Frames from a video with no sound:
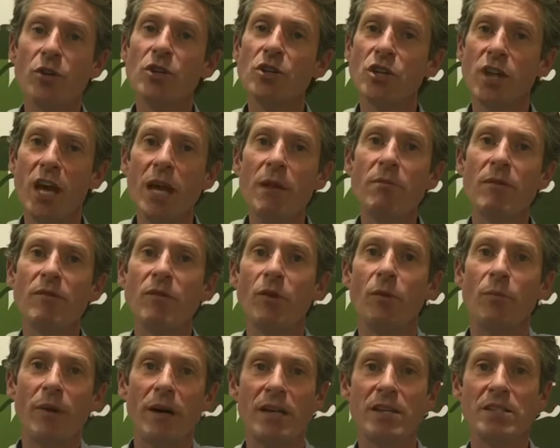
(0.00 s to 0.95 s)
and shape of
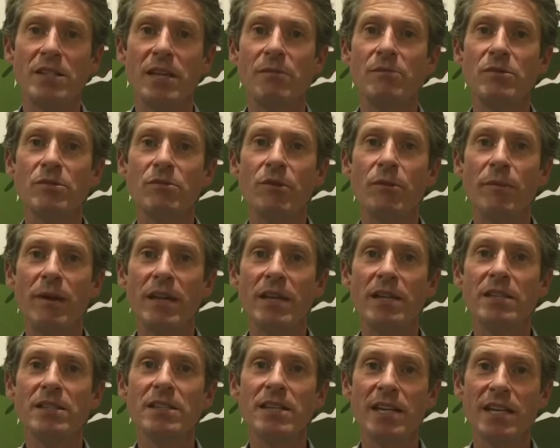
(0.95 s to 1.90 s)
your biceps
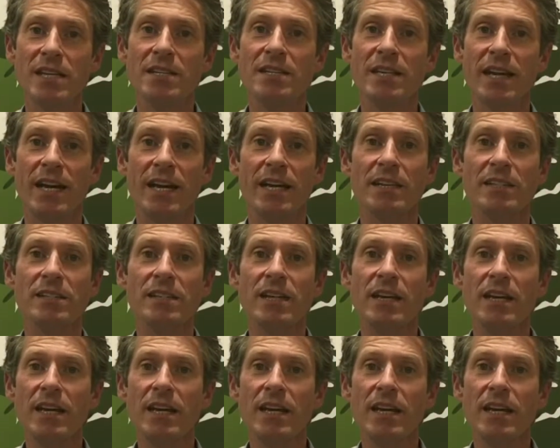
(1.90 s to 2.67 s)
remains intact.